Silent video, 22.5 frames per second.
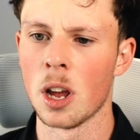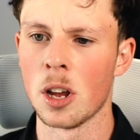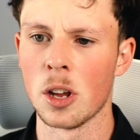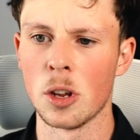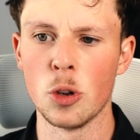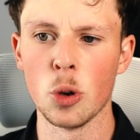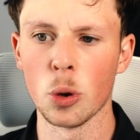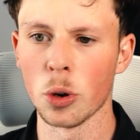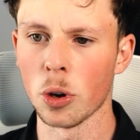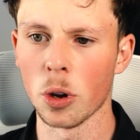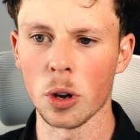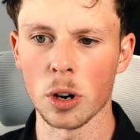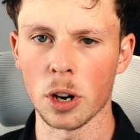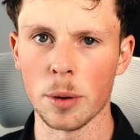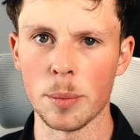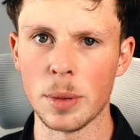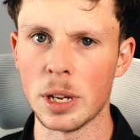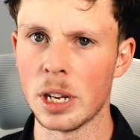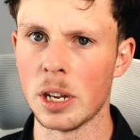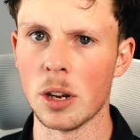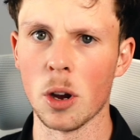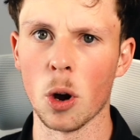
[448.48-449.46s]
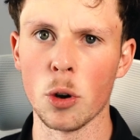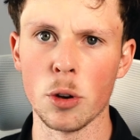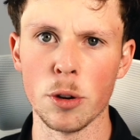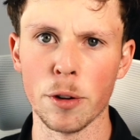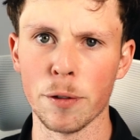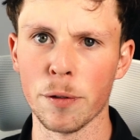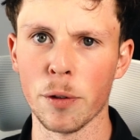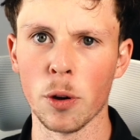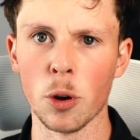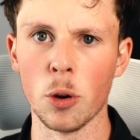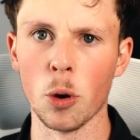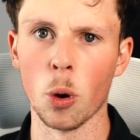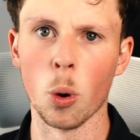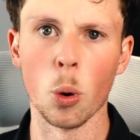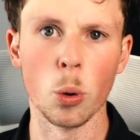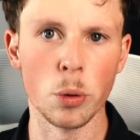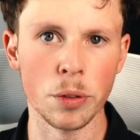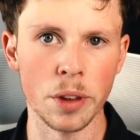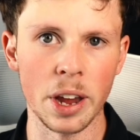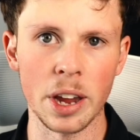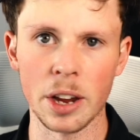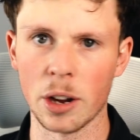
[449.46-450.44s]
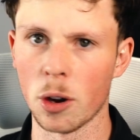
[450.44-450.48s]
you're not going to be on your phone all
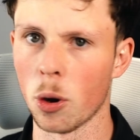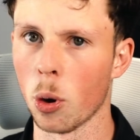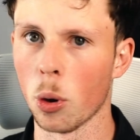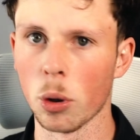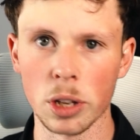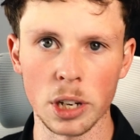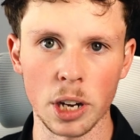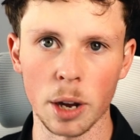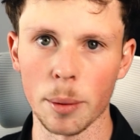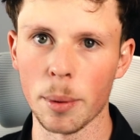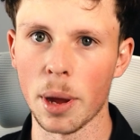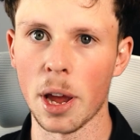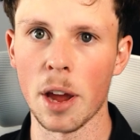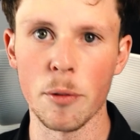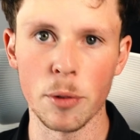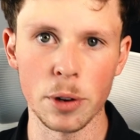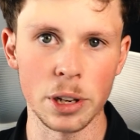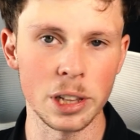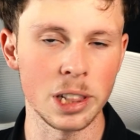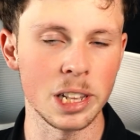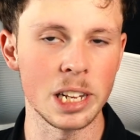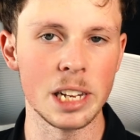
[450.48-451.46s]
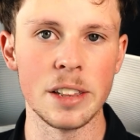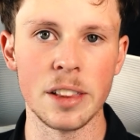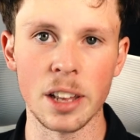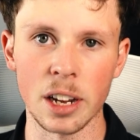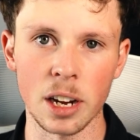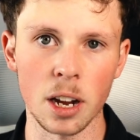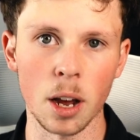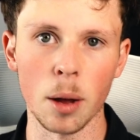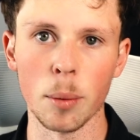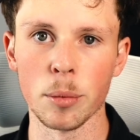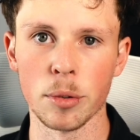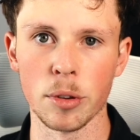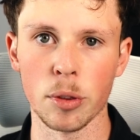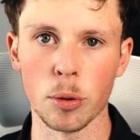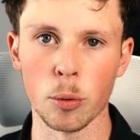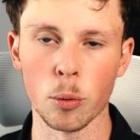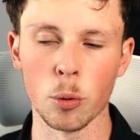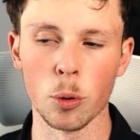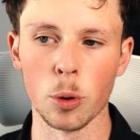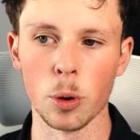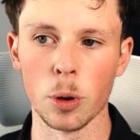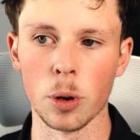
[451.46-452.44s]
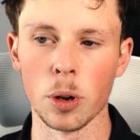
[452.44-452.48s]
day calling up every lead that comes
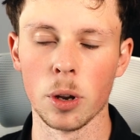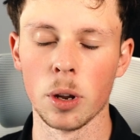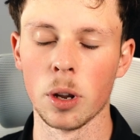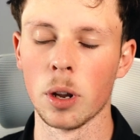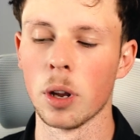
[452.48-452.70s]
through.